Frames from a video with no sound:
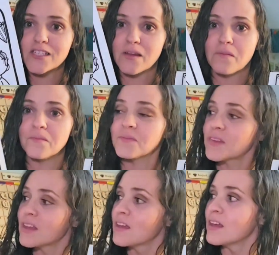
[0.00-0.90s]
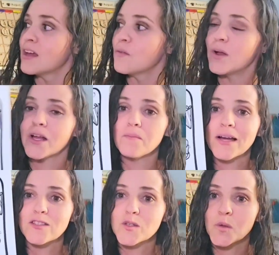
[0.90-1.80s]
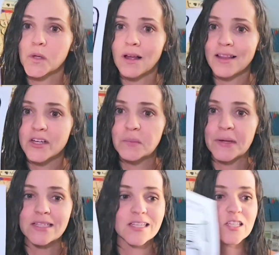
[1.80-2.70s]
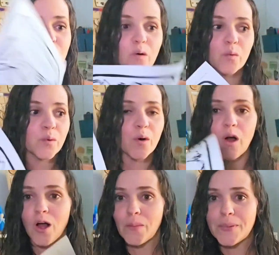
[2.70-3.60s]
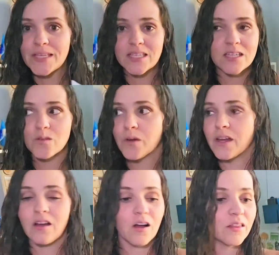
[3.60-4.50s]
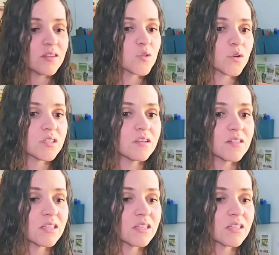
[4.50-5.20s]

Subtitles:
some welcome back to school coloring pages. So we were all busy doing all the sorts of